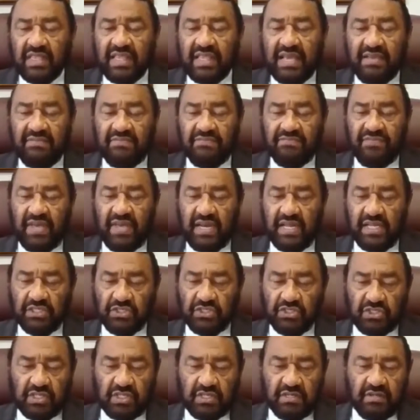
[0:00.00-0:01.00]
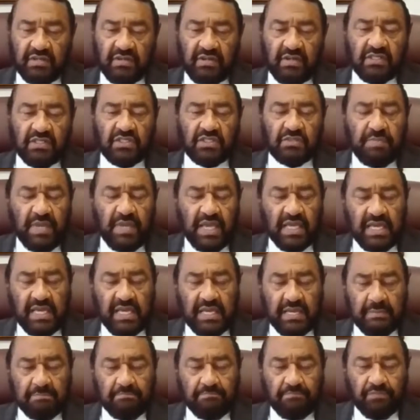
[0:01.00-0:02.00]
they finished
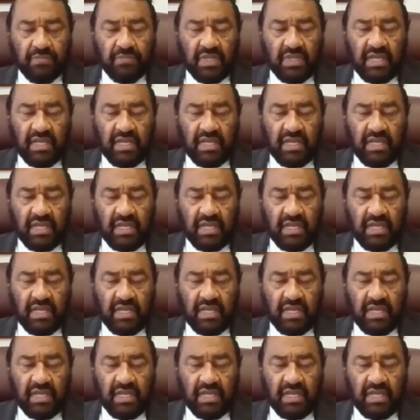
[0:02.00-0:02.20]
speaking.